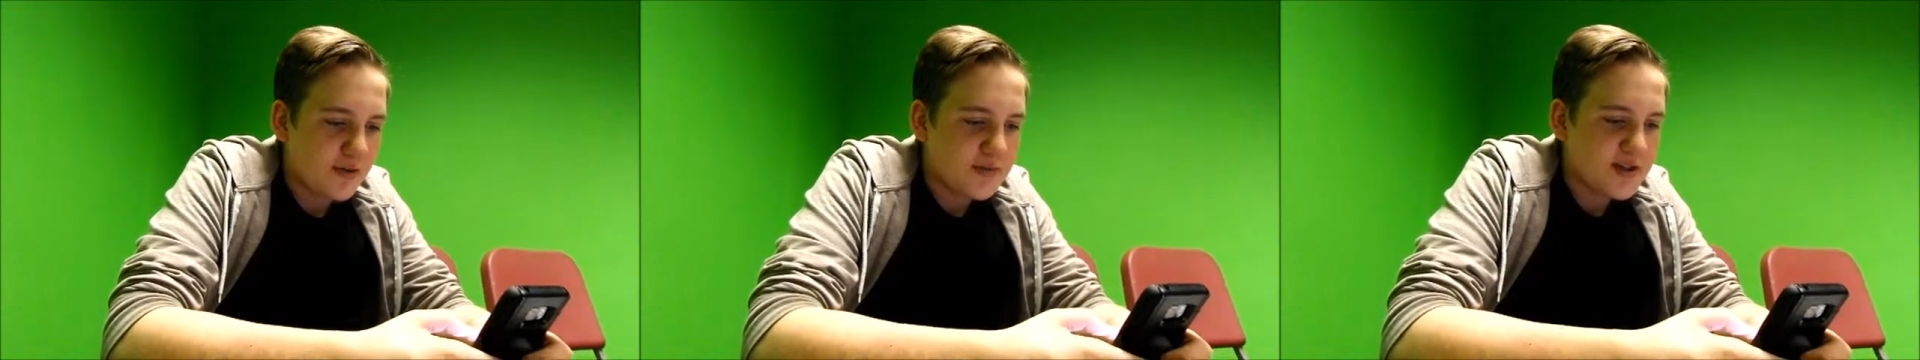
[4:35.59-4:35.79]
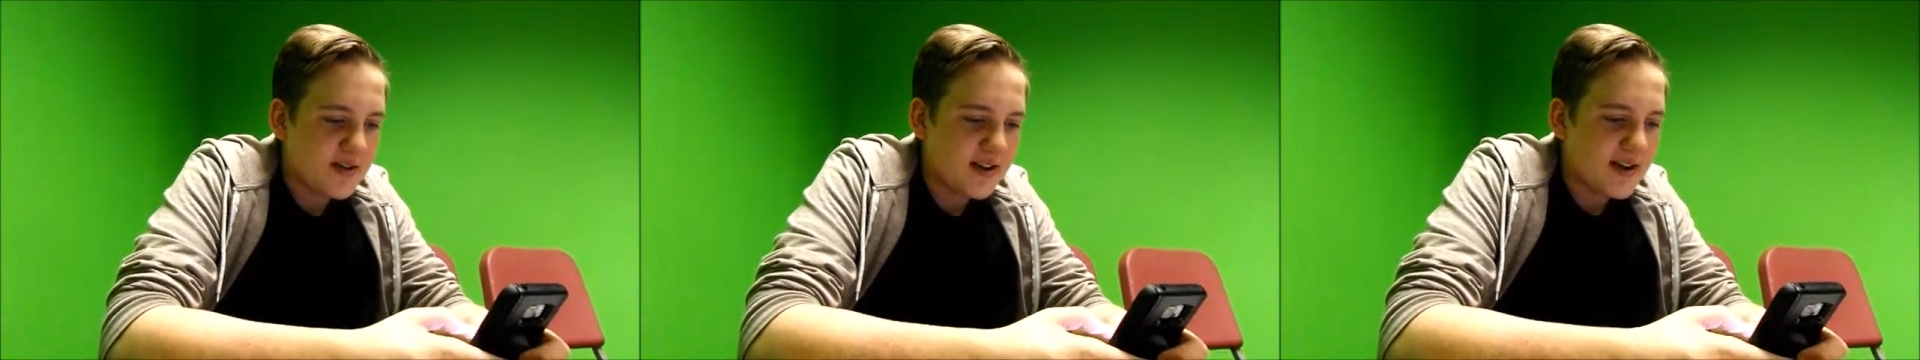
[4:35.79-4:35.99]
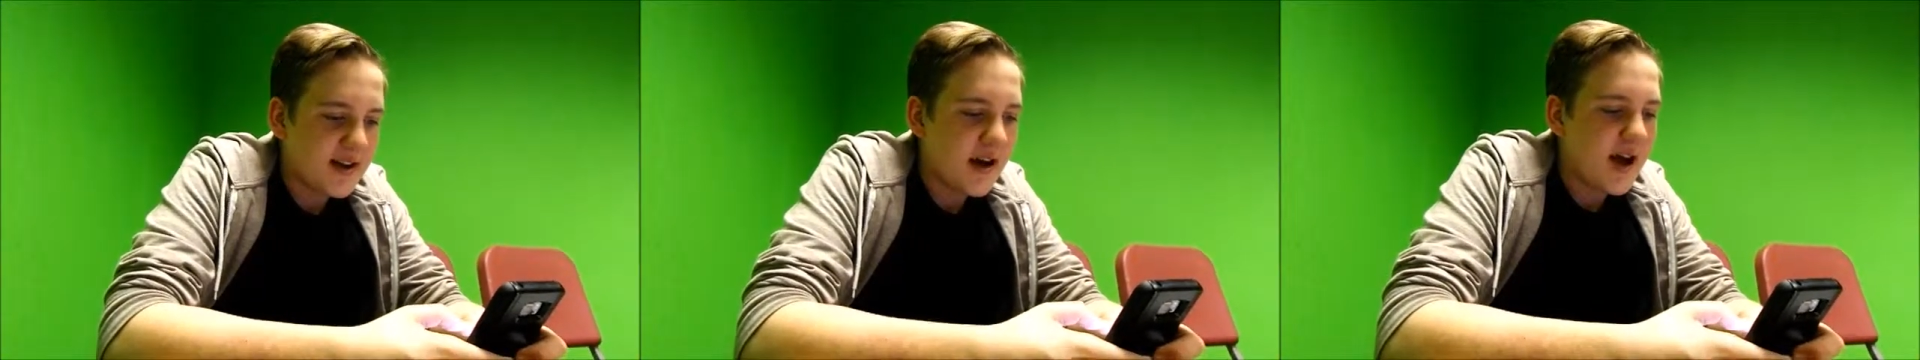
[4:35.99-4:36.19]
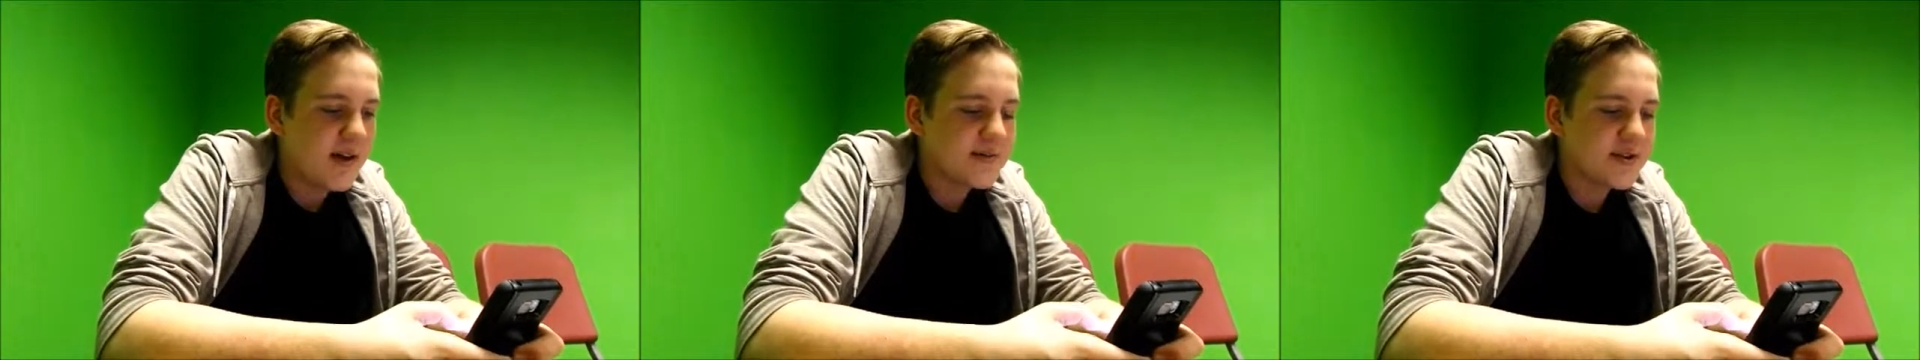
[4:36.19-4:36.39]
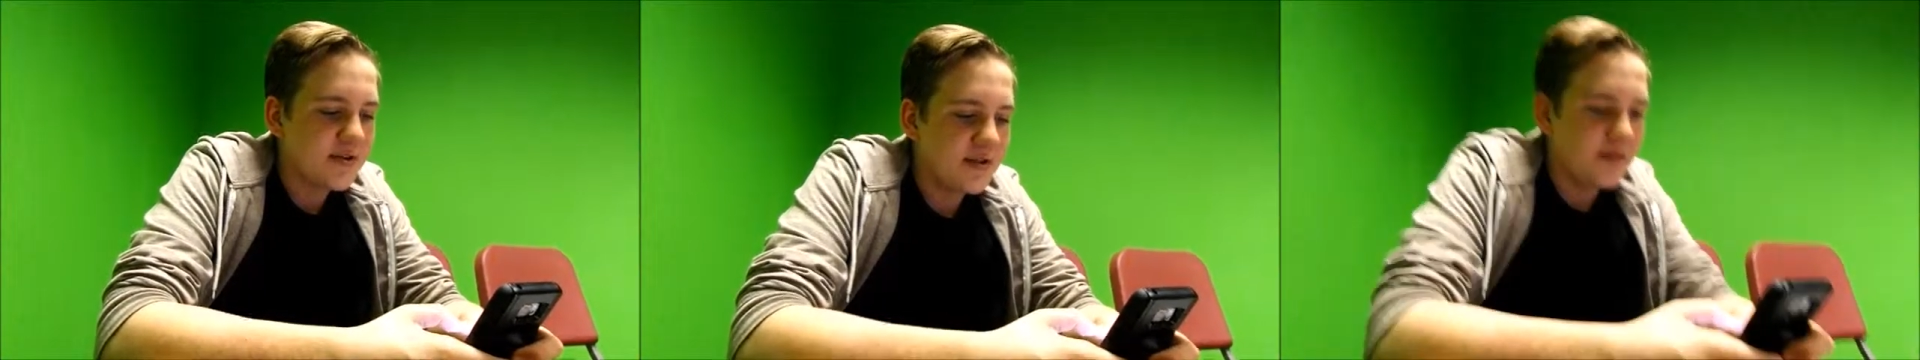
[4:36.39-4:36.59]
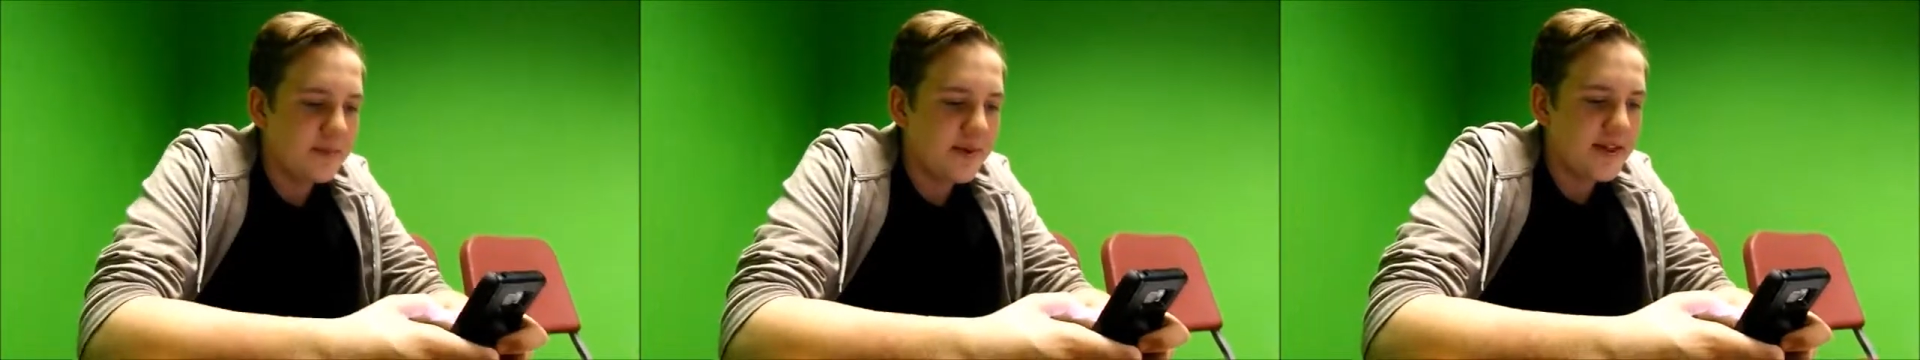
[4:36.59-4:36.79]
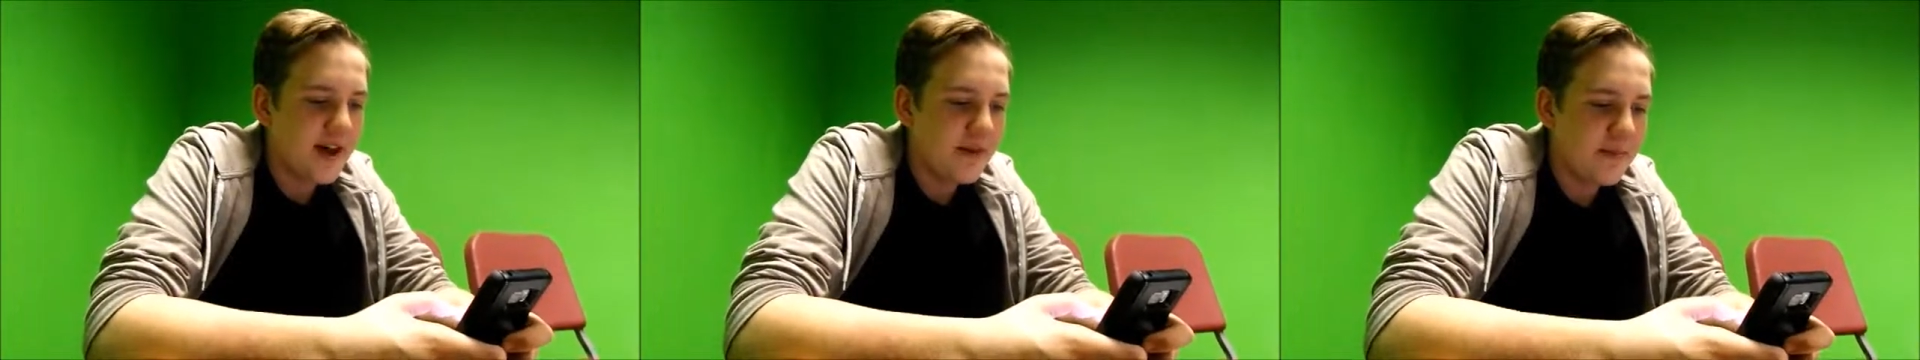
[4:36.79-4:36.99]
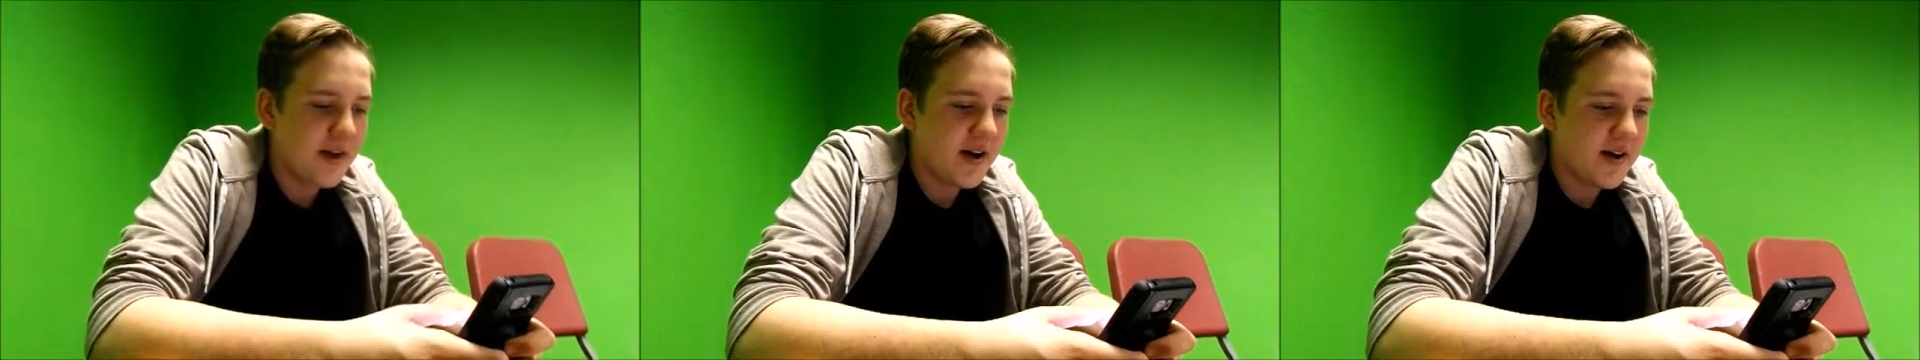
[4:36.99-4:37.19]
so getting a hamster wouldn't be that
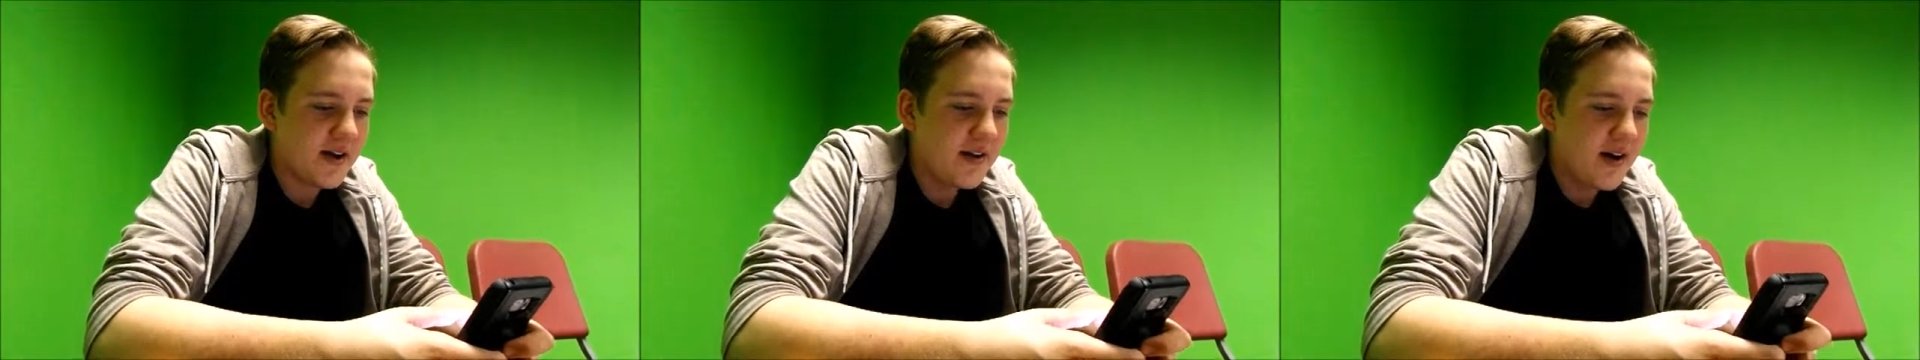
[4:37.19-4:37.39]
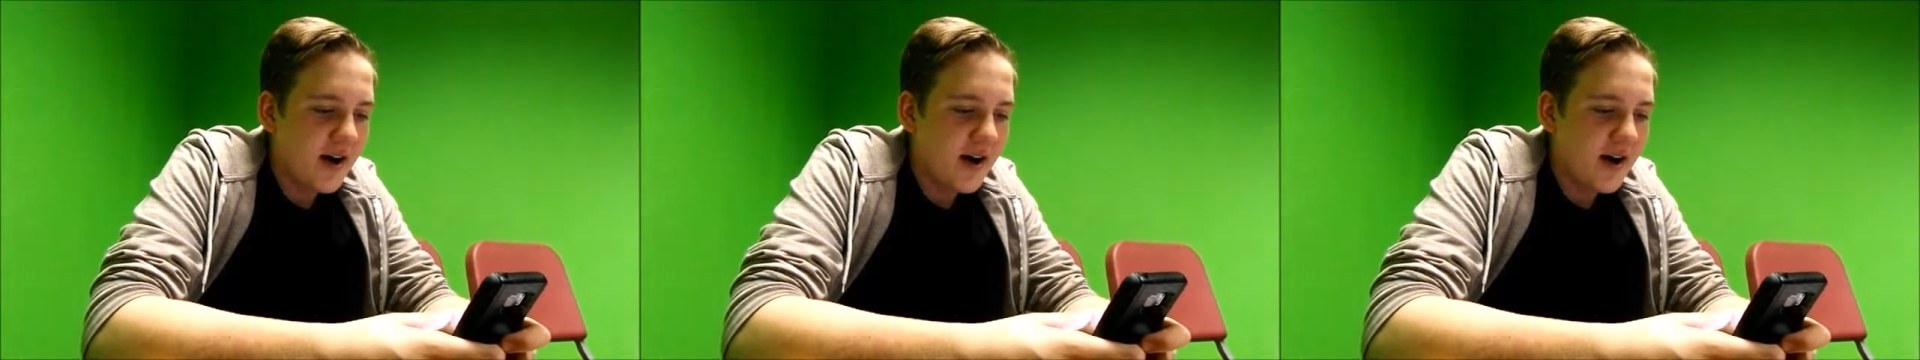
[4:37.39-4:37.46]
bad.